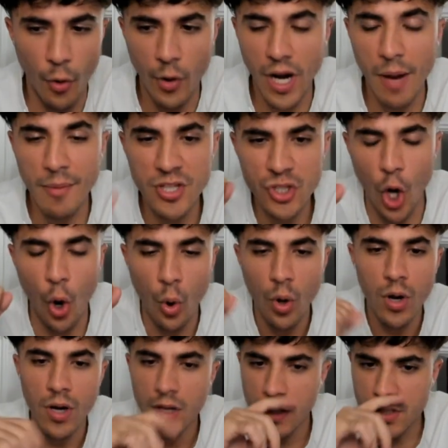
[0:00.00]
a.m. Let's
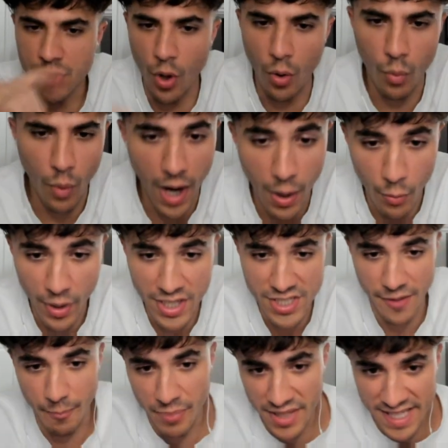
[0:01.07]
go. Let's go. Wow, we're
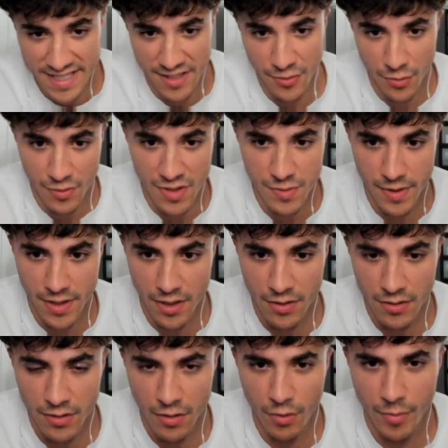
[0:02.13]
actually blazing through this right
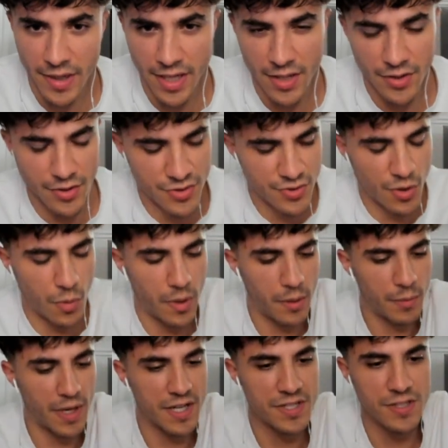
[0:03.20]
now. Oh my god, there's no way
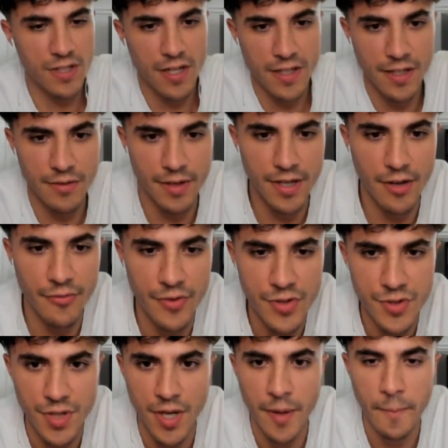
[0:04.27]
we actually lock in right now. First try.